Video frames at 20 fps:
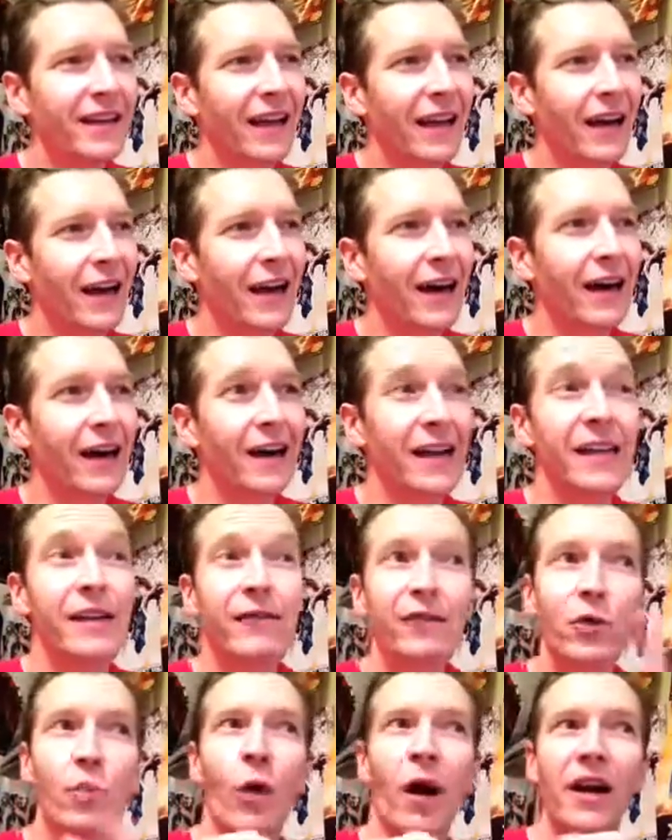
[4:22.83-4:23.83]
And
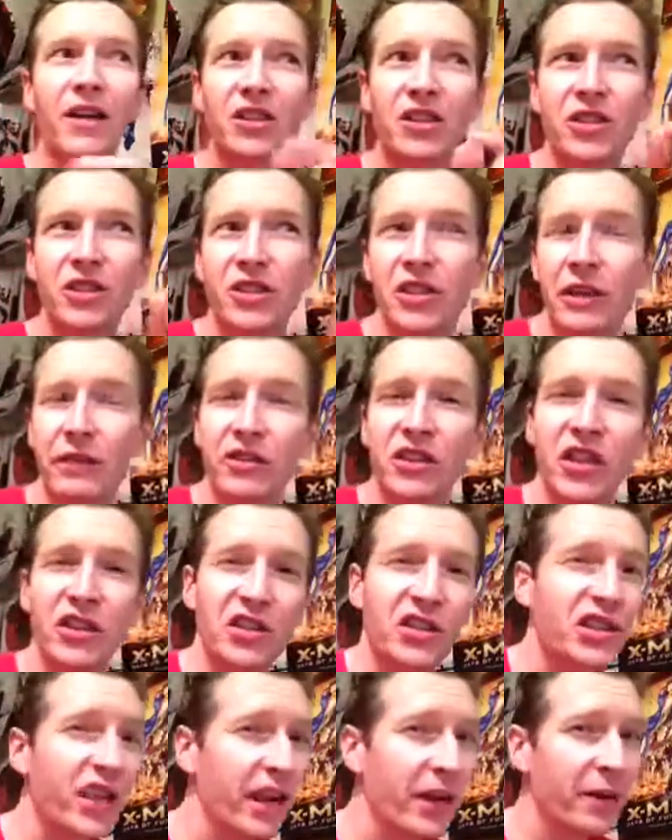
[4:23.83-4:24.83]
if you watch Chevy
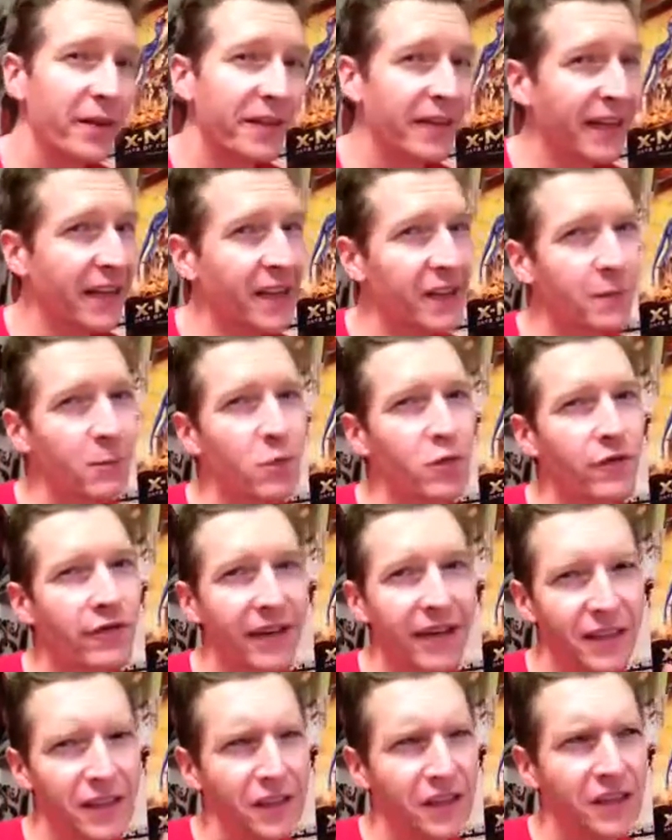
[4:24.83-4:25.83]
Chase's hair at the end of the movie,
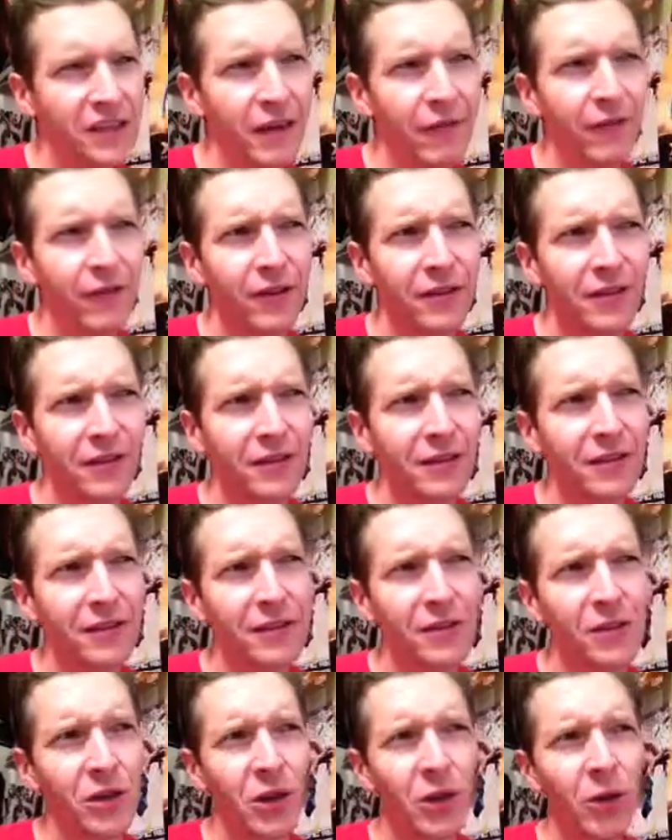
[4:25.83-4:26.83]
it's different.
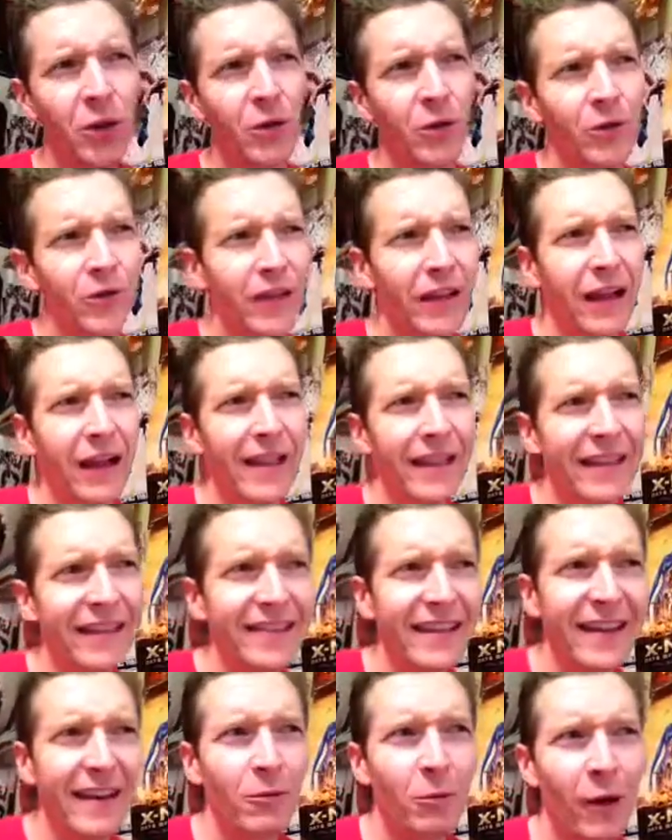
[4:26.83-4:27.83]
So I think
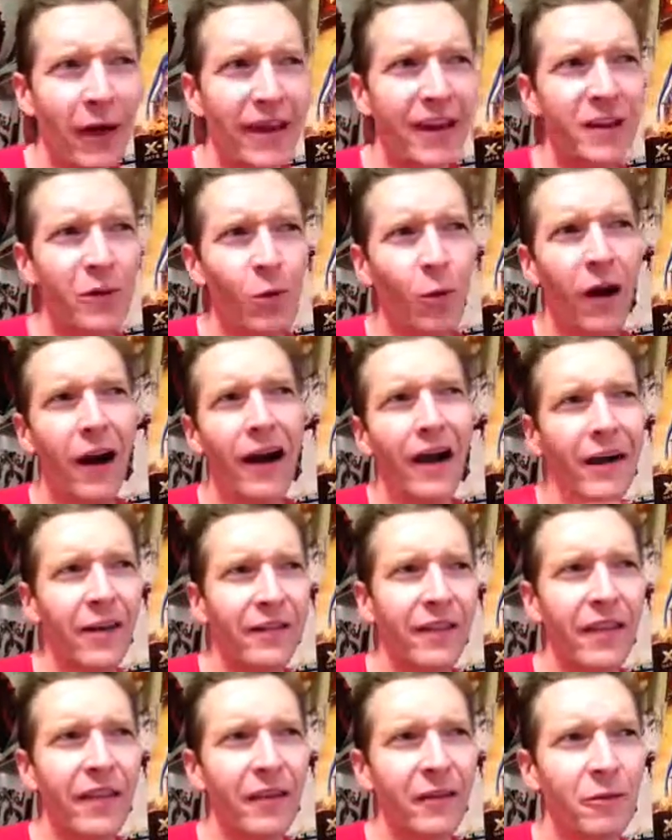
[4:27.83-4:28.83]
they waited a while and
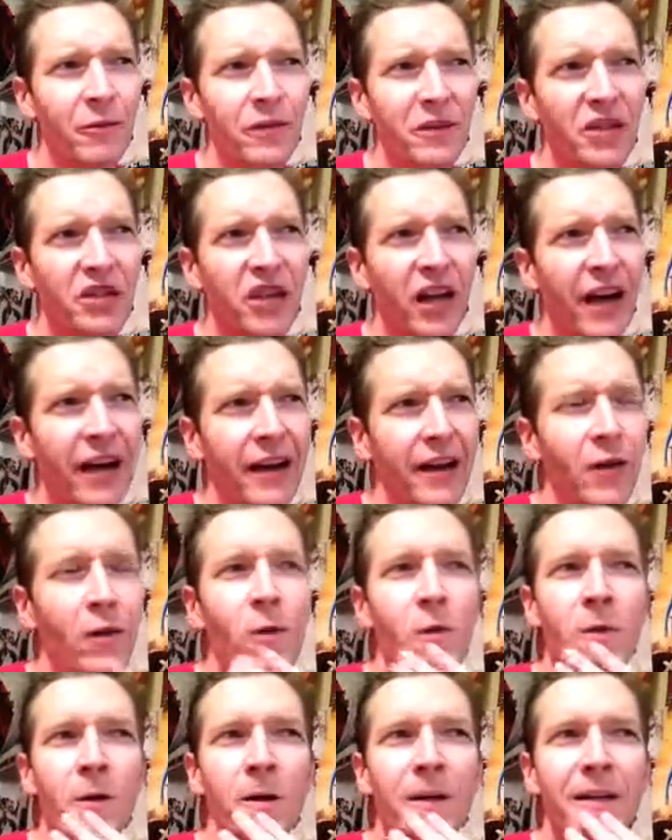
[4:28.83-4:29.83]
then they reshot it,
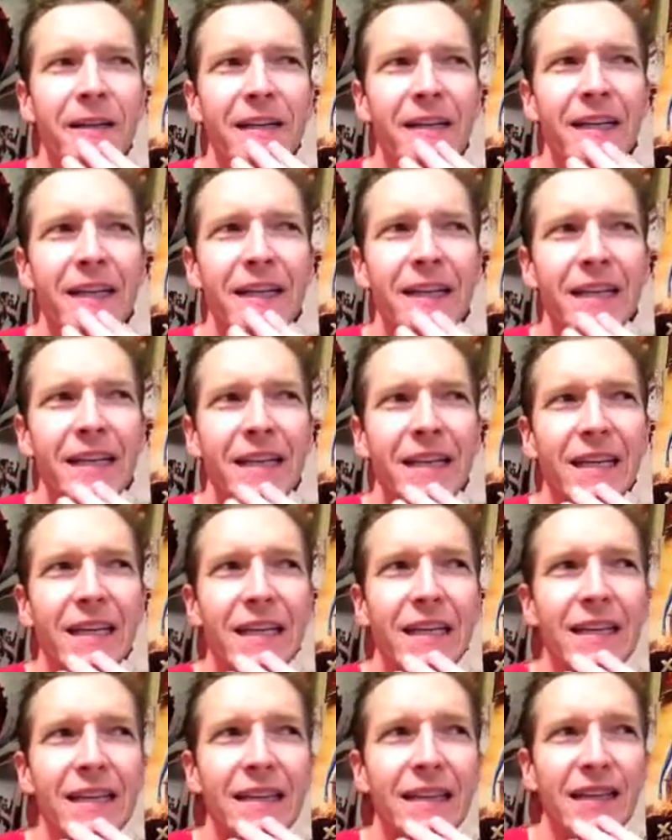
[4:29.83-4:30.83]
or
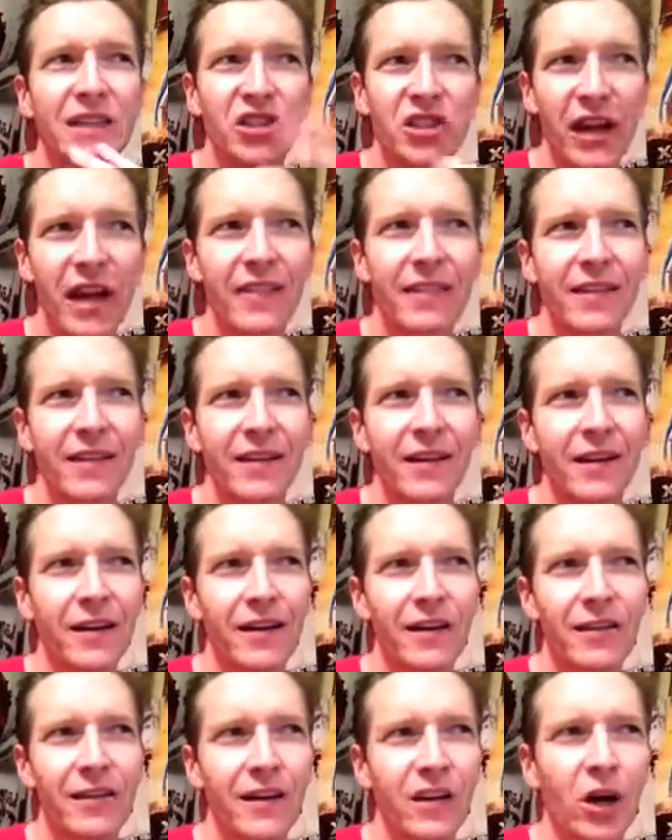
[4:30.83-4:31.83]
they shot
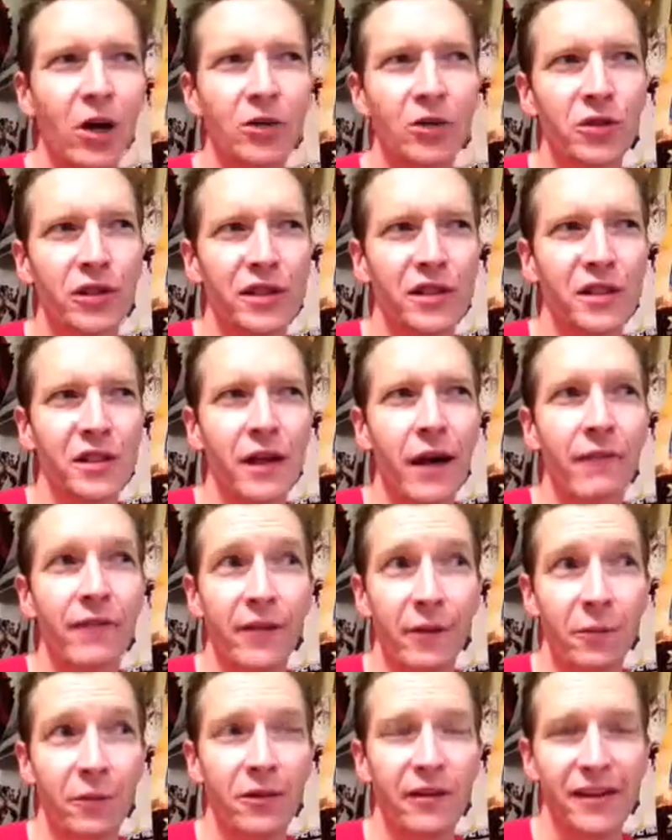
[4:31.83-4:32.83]
the alternate stuff and
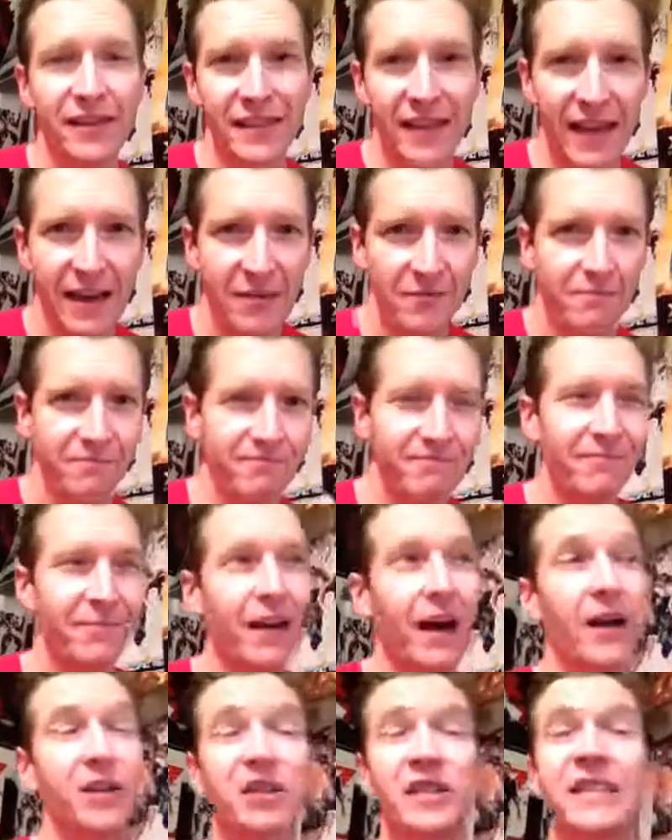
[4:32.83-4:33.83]
they realized, hey,
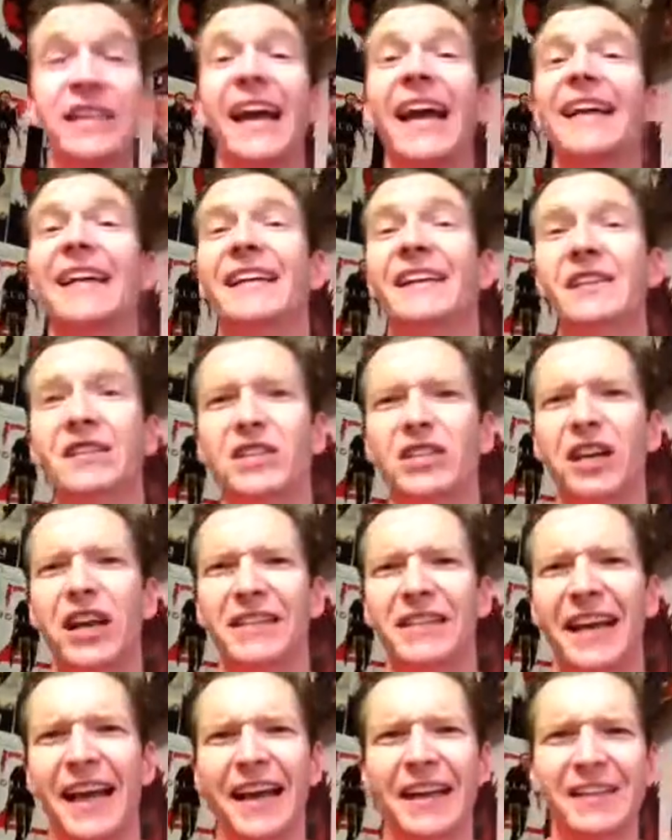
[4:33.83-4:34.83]

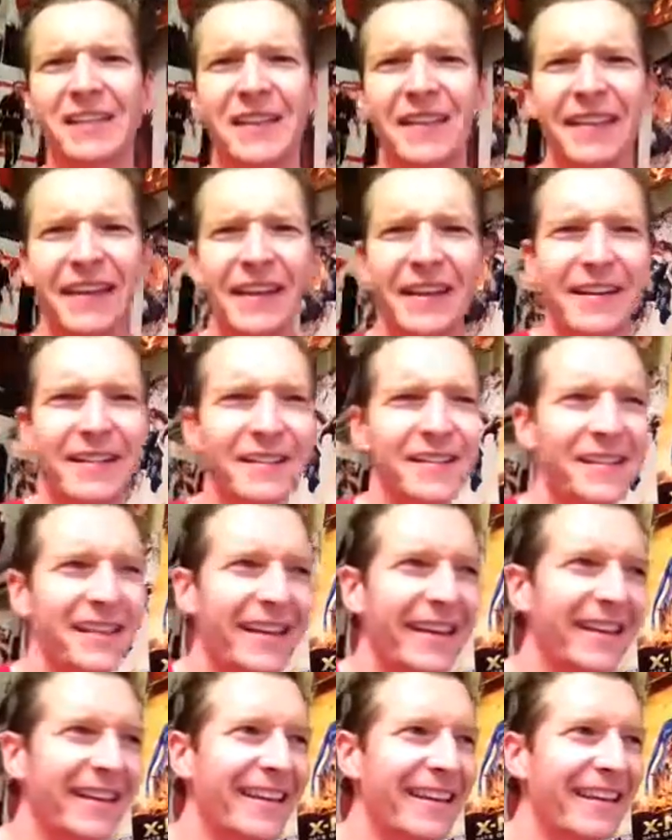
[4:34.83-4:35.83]
John Candy's at the end of this
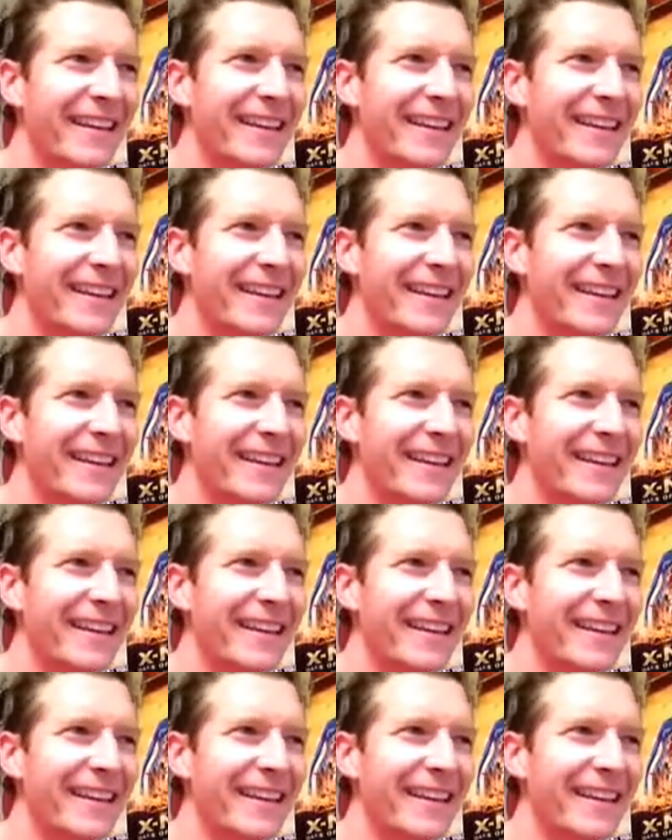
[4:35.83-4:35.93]
thing.